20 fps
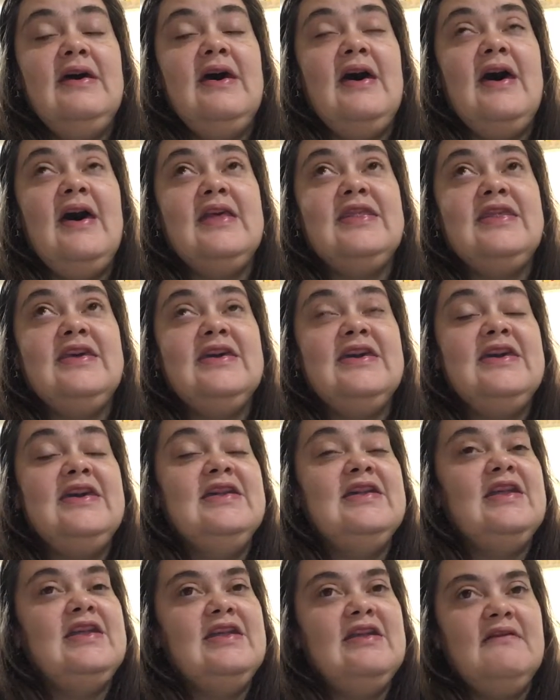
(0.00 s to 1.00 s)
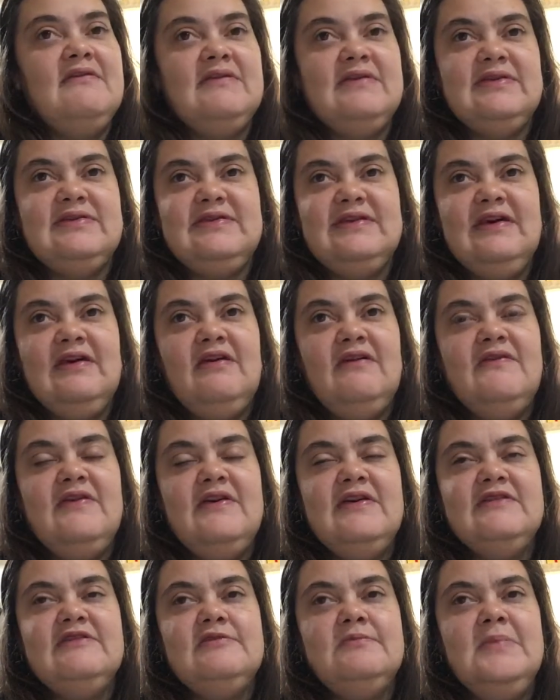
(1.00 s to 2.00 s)
I think in and of itself
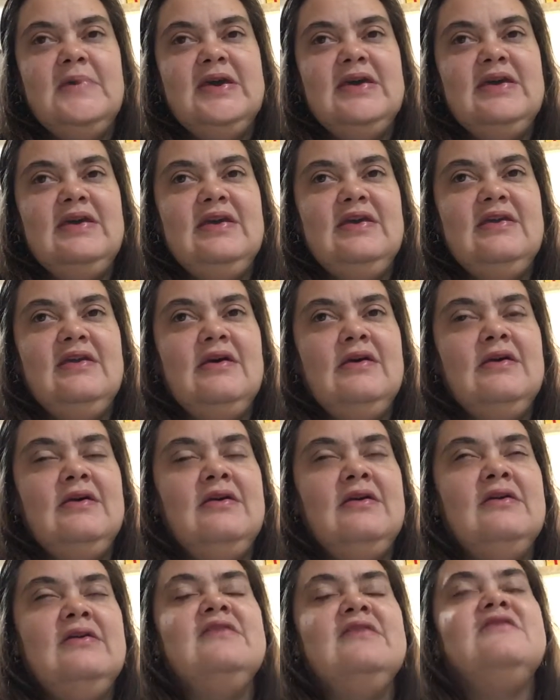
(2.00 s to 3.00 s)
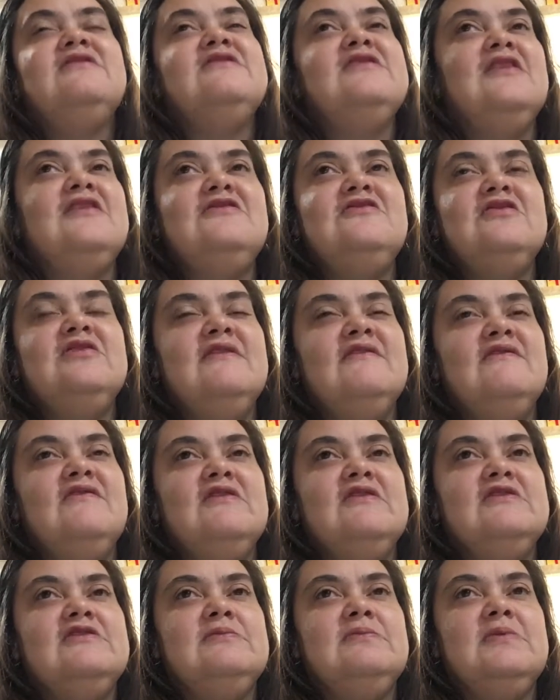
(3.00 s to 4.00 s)
has made such a
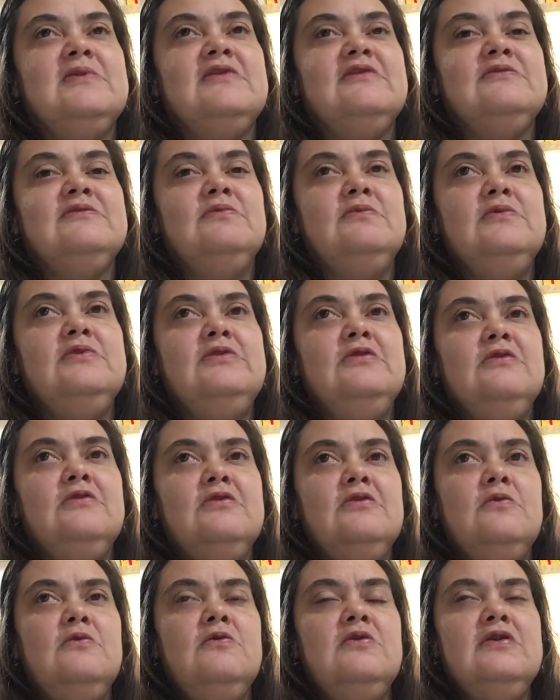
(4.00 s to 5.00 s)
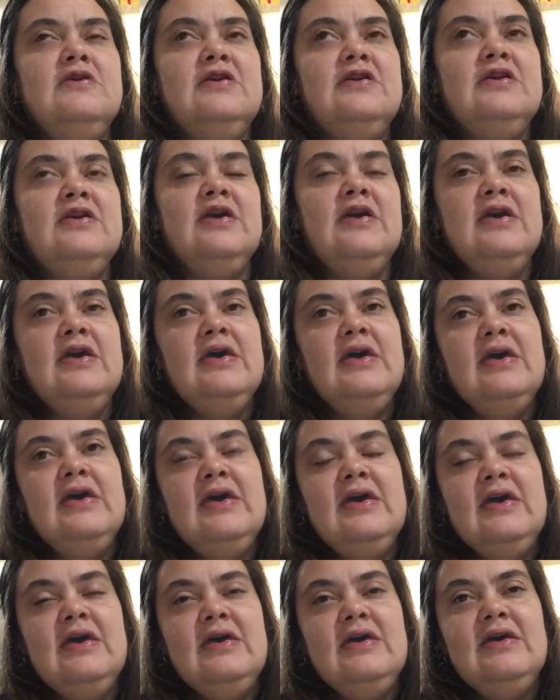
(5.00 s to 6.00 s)
difference, because when you're going
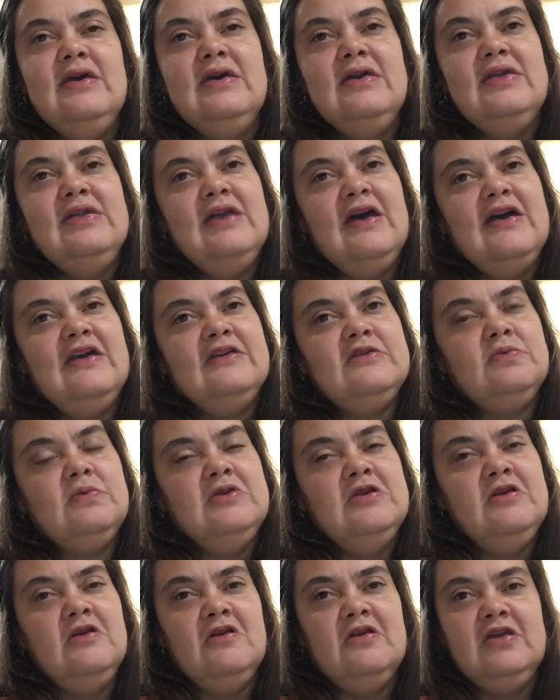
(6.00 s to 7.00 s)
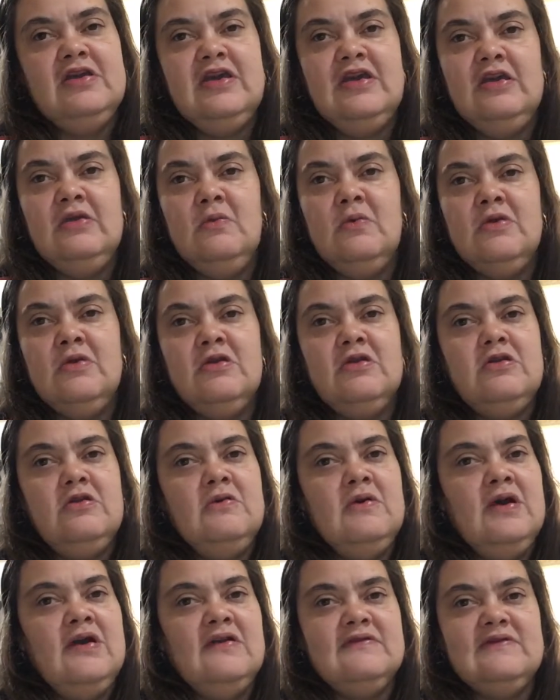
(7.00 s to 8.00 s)
nights when you're only getting 1 or 2
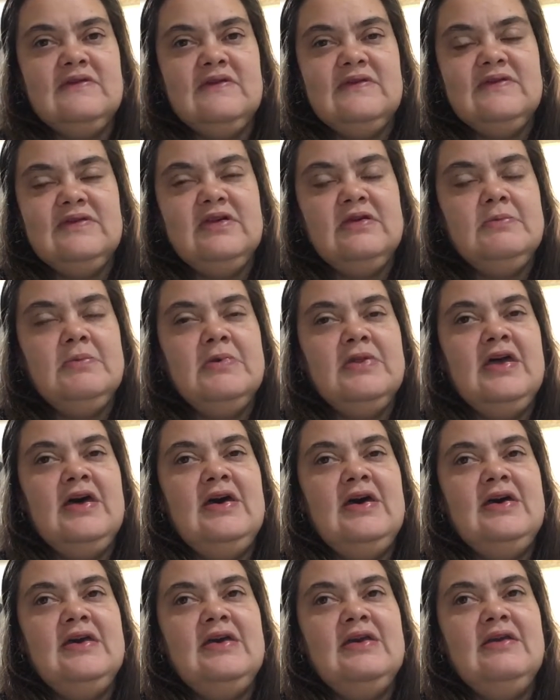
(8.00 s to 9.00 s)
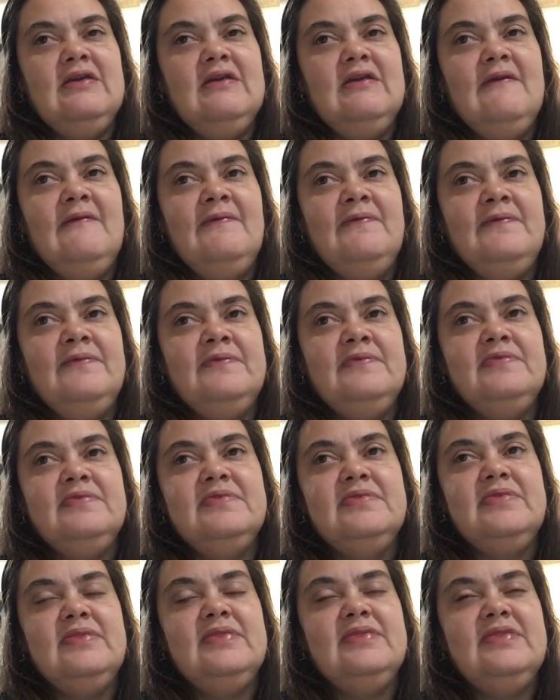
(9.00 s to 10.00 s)
hours of sleep a night,
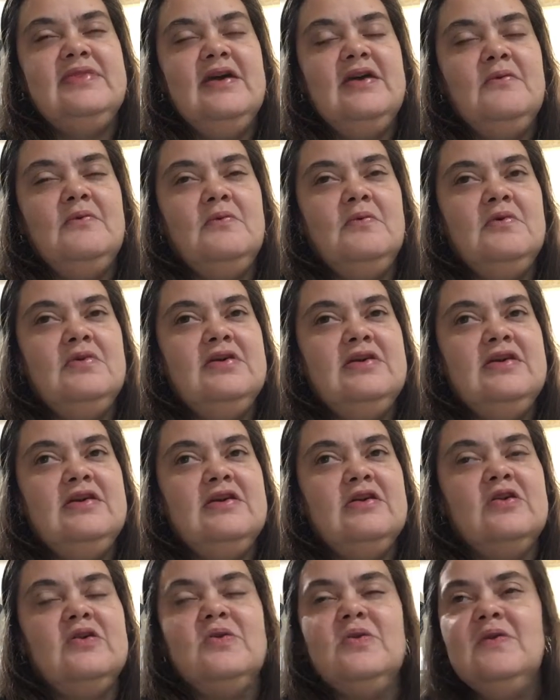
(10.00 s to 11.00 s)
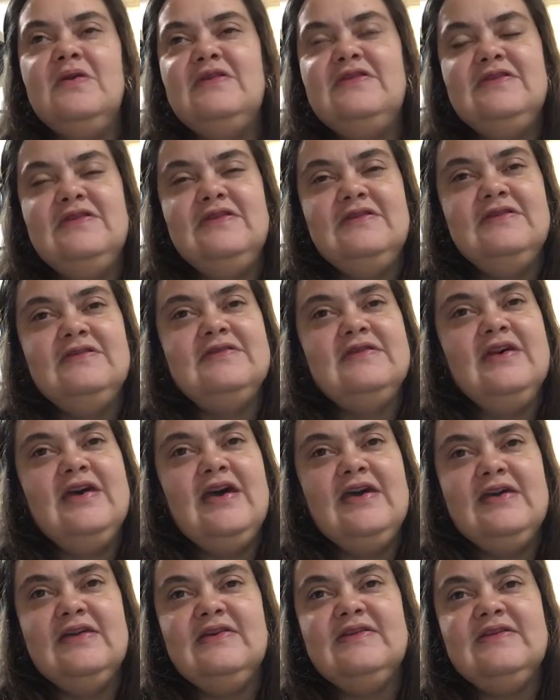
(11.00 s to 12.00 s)
that really increases that
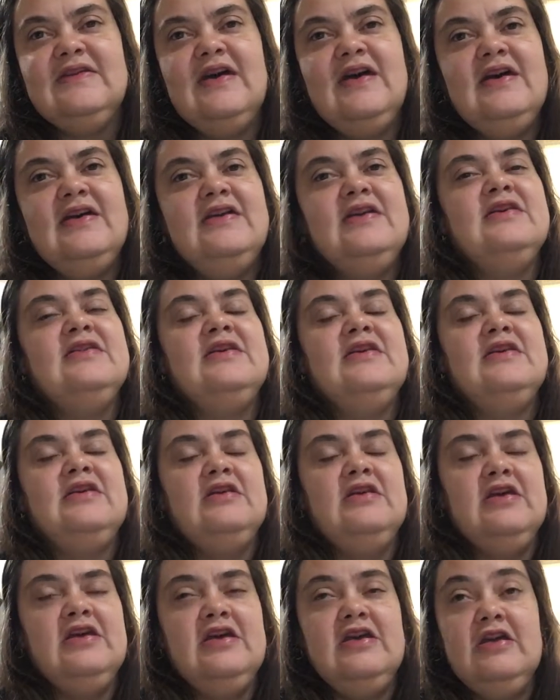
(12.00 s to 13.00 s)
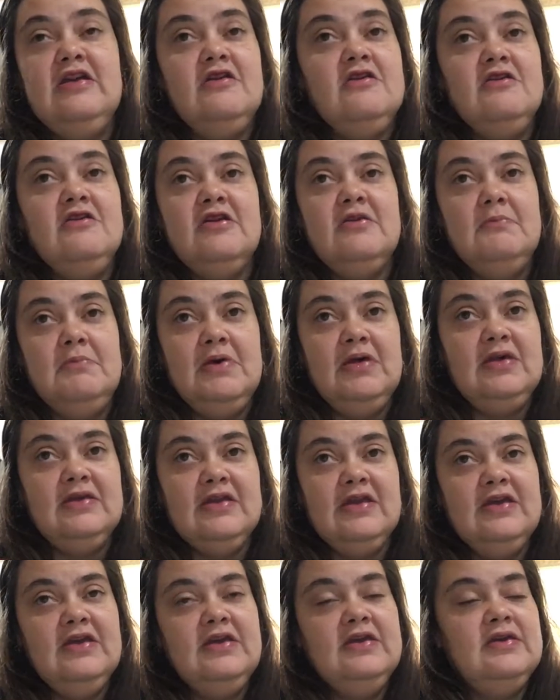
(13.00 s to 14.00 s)
anxiety and that
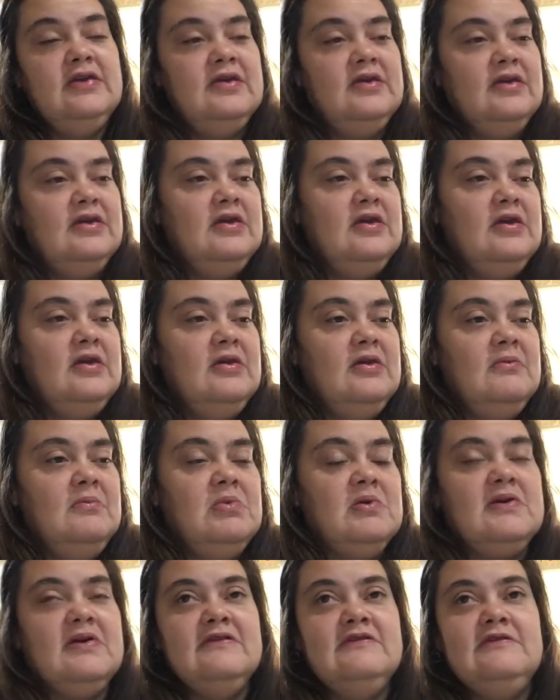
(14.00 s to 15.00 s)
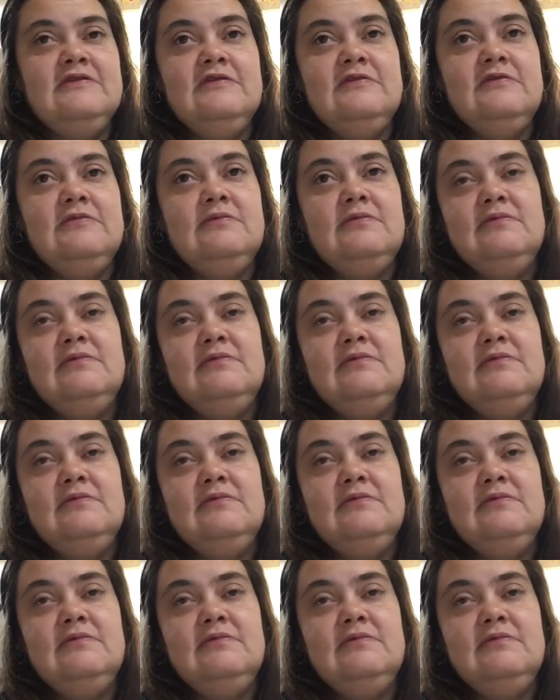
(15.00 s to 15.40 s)
irritability, because you